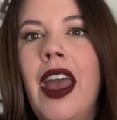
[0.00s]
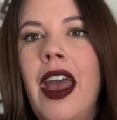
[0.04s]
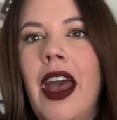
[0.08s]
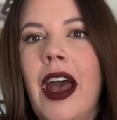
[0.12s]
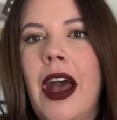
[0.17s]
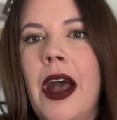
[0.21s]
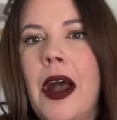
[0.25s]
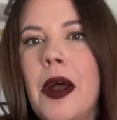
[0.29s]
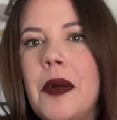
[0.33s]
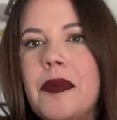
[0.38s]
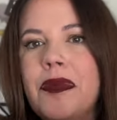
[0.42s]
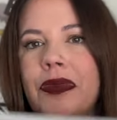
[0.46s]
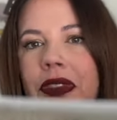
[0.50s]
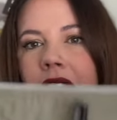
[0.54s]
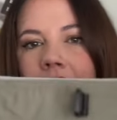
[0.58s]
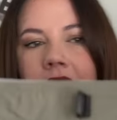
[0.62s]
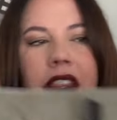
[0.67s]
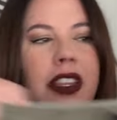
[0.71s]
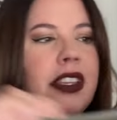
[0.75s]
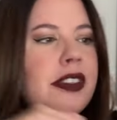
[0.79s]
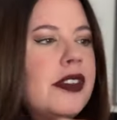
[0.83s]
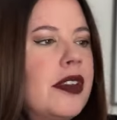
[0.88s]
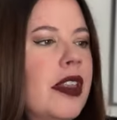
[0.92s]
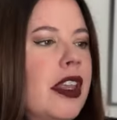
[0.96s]
Um, and
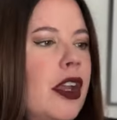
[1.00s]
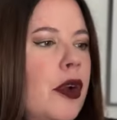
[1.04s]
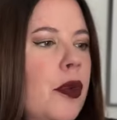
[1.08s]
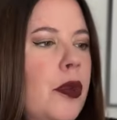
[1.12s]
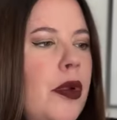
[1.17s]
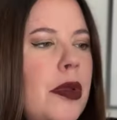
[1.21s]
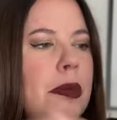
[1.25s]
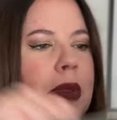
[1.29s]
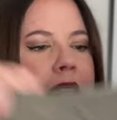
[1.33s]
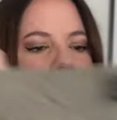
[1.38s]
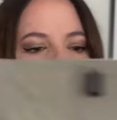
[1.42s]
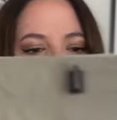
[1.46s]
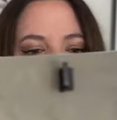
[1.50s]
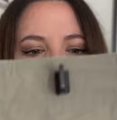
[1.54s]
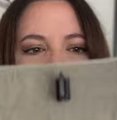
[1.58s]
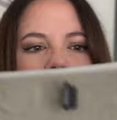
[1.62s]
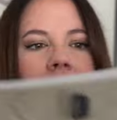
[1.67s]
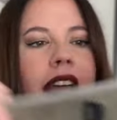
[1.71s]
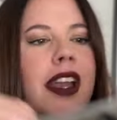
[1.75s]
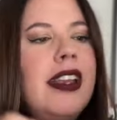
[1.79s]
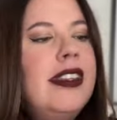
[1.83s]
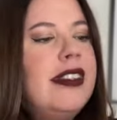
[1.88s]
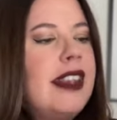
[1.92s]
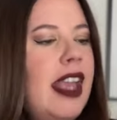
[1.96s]
these are like a women's
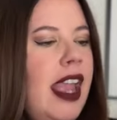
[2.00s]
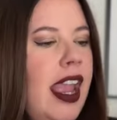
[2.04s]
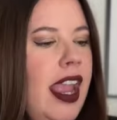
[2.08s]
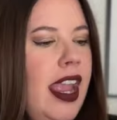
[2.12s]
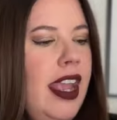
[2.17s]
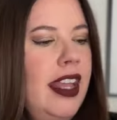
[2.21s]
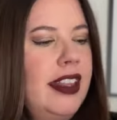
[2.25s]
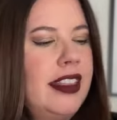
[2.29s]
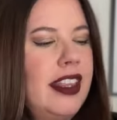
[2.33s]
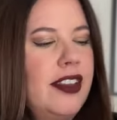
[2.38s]
size eight.